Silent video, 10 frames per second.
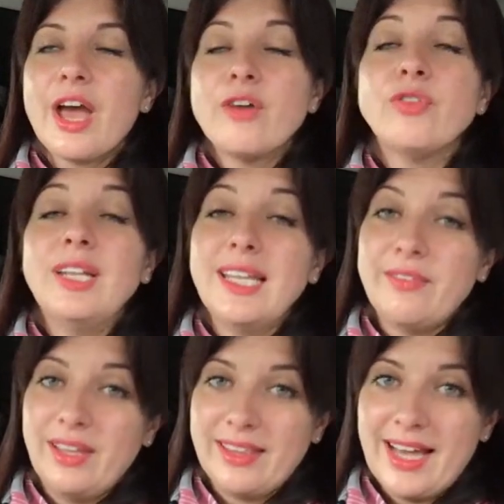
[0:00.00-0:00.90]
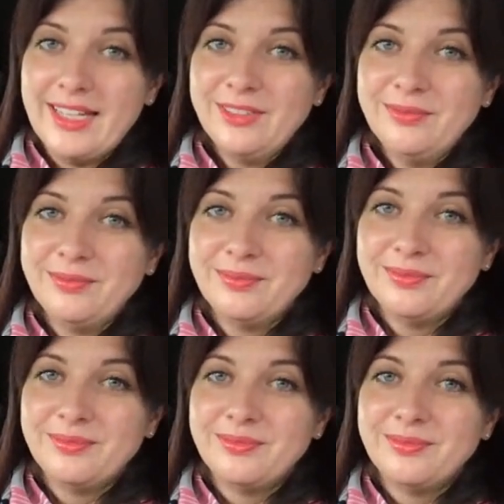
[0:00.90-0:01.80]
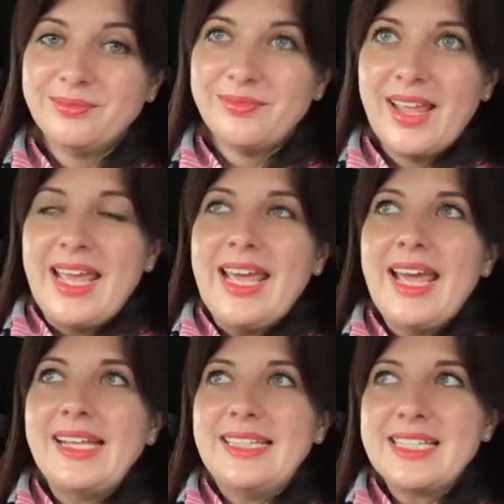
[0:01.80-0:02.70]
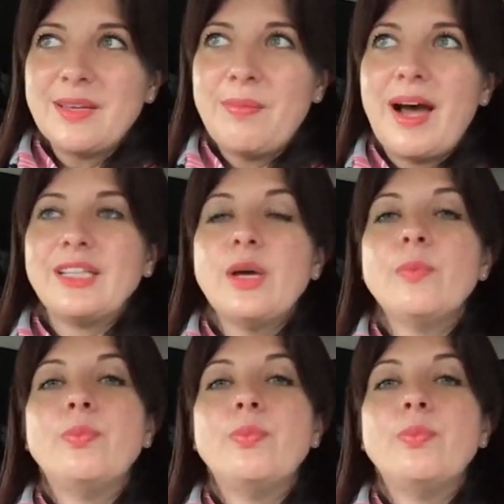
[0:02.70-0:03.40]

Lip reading: relieving that. It is about